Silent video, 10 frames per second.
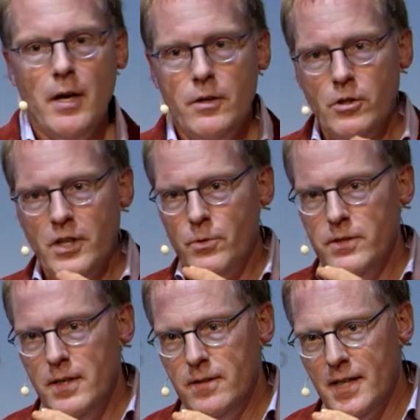so that we
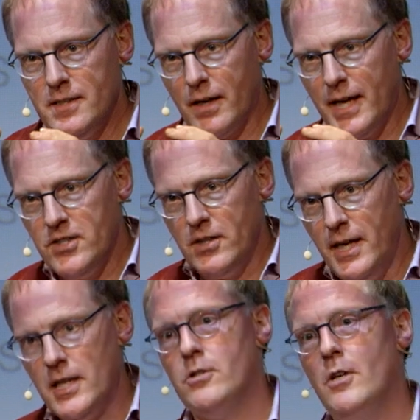see things like
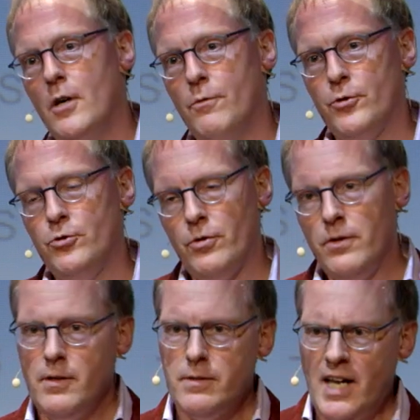Nginx for
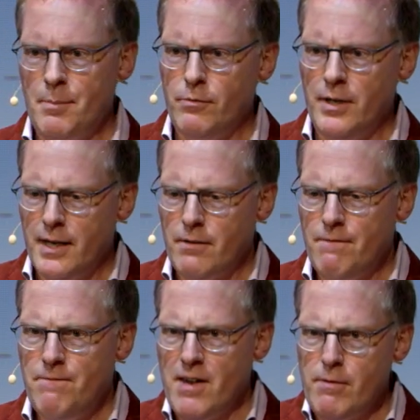certain type of like
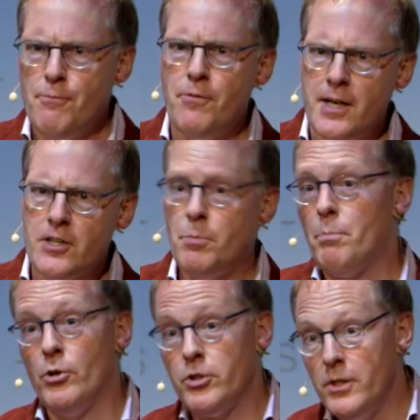very fast,
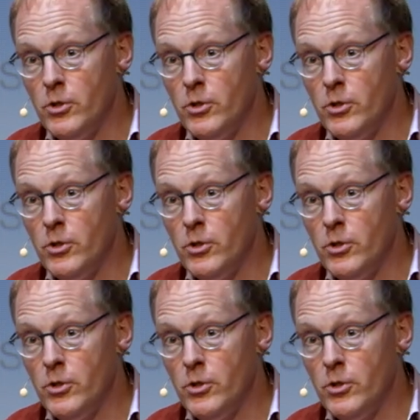but possibly